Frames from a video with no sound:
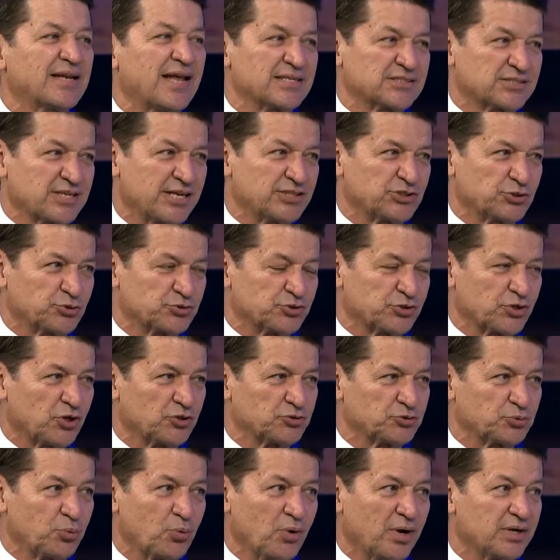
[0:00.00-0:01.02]
last night's
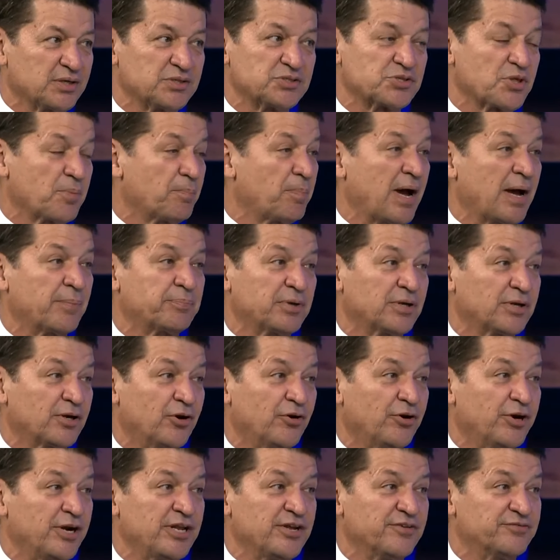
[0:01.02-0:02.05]
result was the
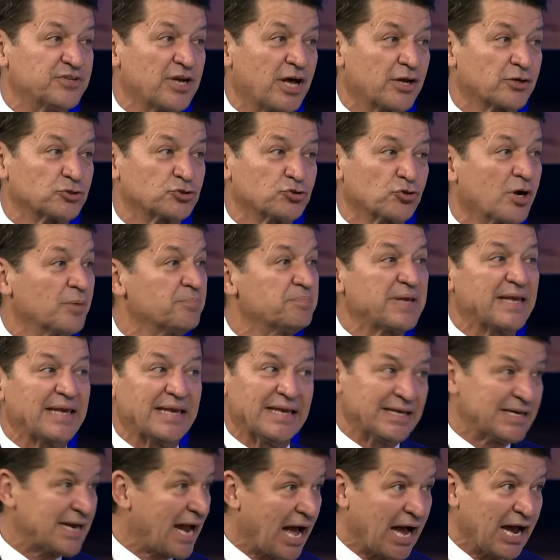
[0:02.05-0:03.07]
popularity of Donald Trump
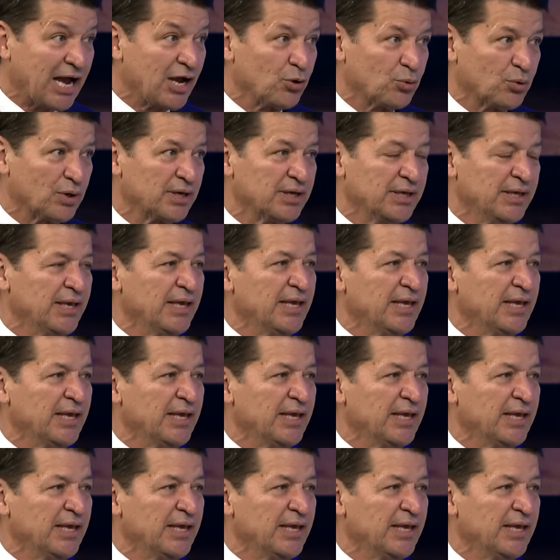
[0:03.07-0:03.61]
in Iowa.